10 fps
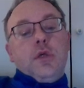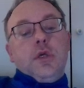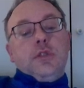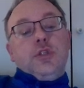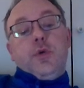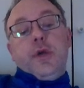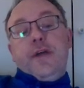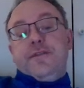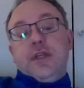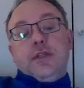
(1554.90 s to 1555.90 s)
So Queen
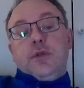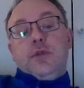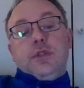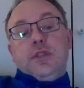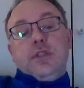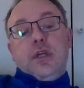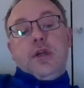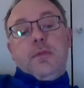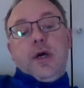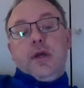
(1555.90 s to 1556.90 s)
F6 I was concerned
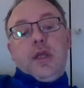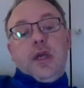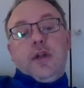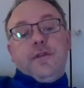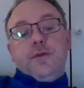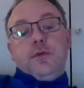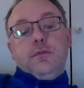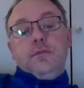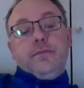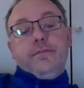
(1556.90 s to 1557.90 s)
about, yeah, and I thought,
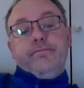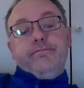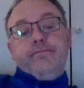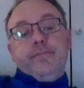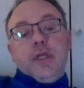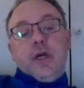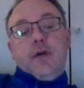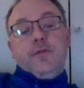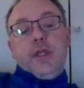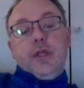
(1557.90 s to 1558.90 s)
yeah,
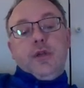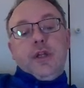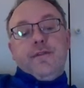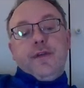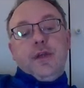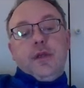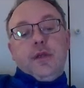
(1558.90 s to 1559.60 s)
I've really got nothing here, you